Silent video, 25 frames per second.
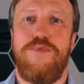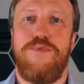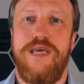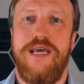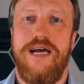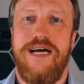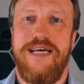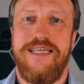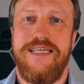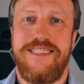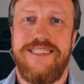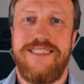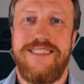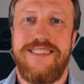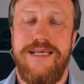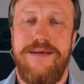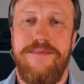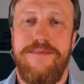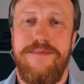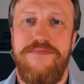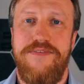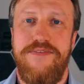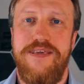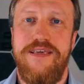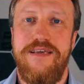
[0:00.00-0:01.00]
we ask
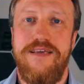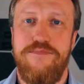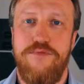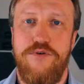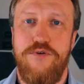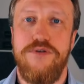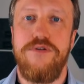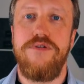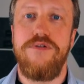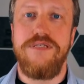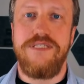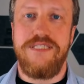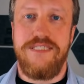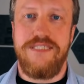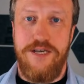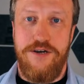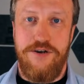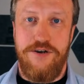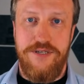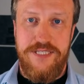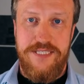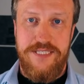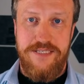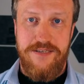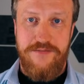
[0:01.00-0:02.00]
something, model
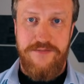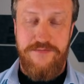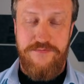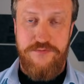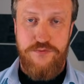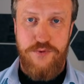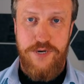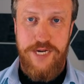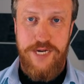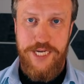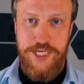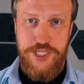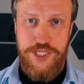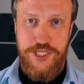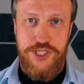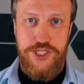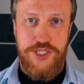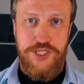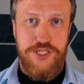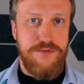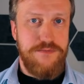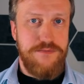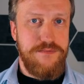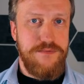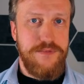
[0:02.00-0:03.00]
starts
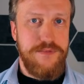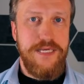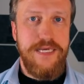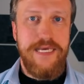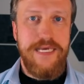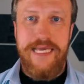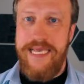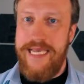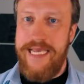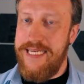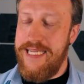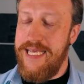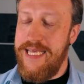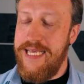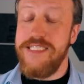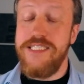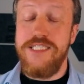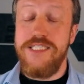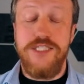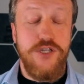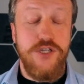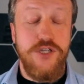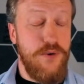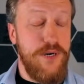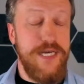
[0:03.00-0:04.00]
fresh. It
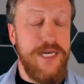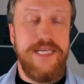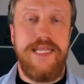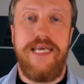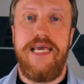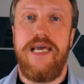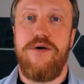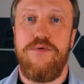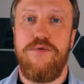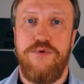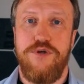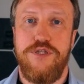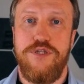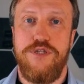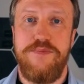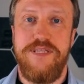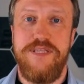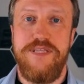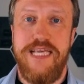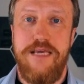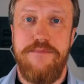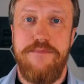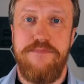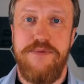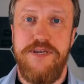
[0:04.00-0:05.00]
has no idea what's
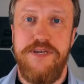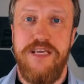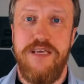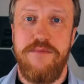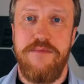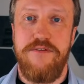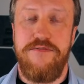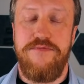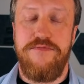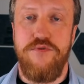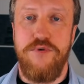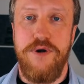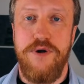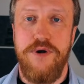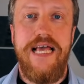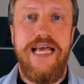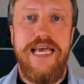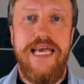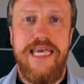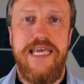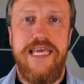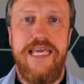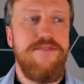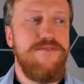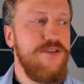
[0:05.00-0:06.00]
been happening before.
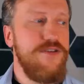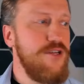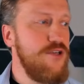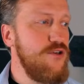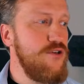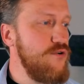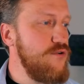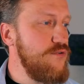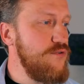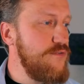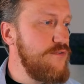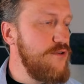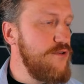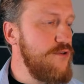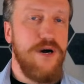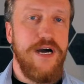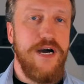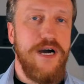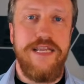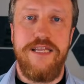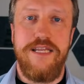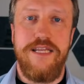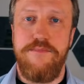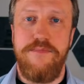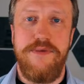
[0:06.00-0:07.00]
Even if you
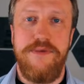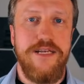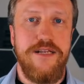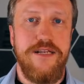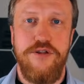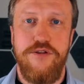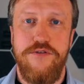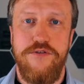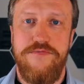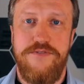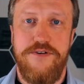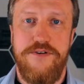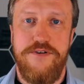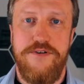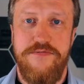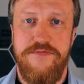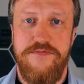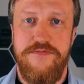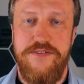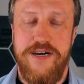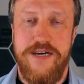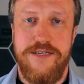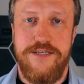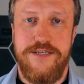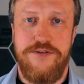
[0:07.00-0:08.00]
are in the middle of a
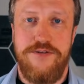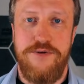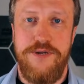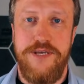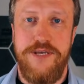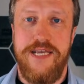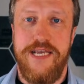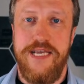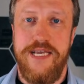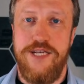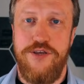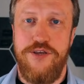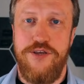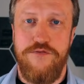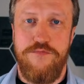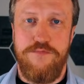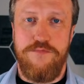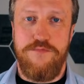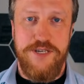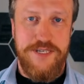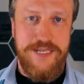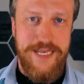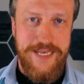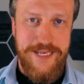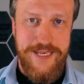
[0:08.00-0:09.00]
refactoring and you've
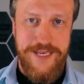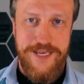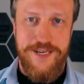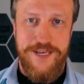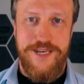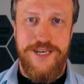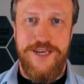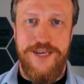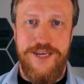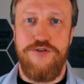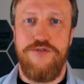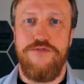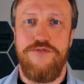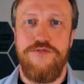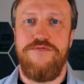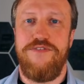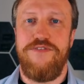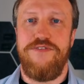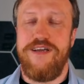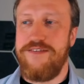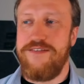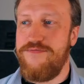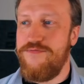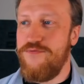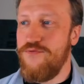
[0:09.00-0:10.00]
been taking care of
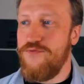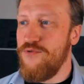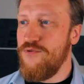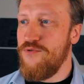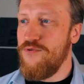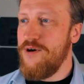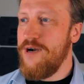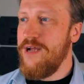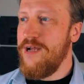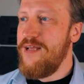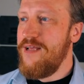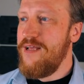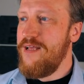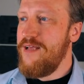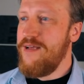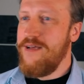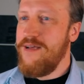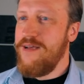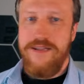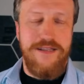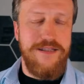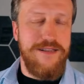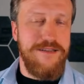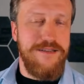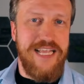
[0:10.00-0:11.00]
that for
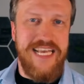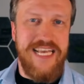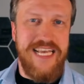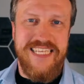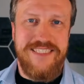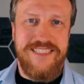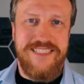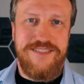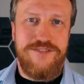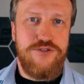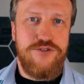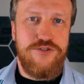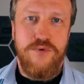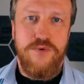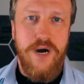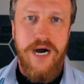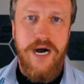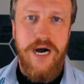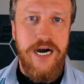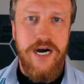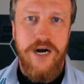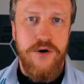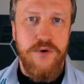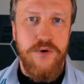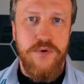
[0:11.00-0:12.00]
last 2
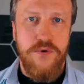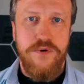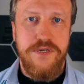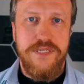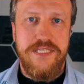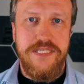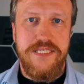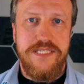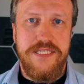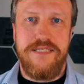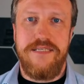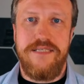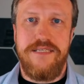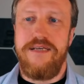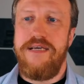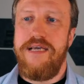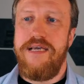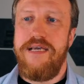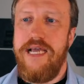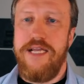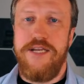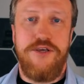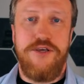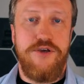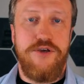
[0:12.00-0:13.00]
hours,
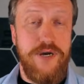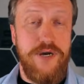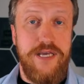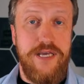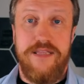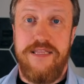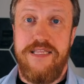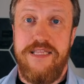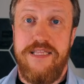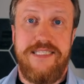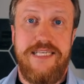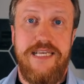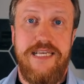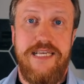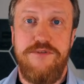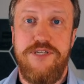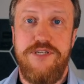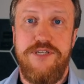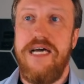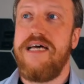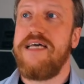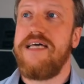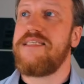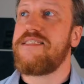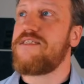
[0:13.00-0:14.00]
and you are in the same
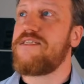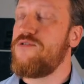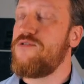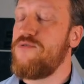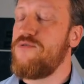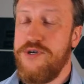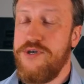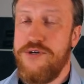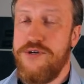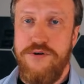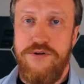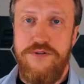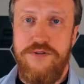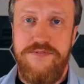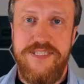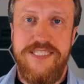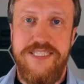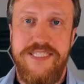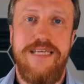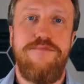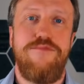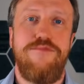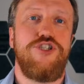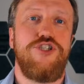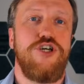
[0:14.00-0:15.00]
task, doing all the
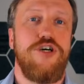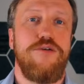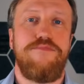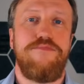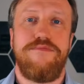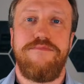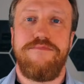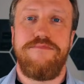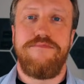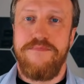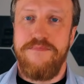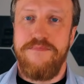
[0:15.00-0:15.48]
same job,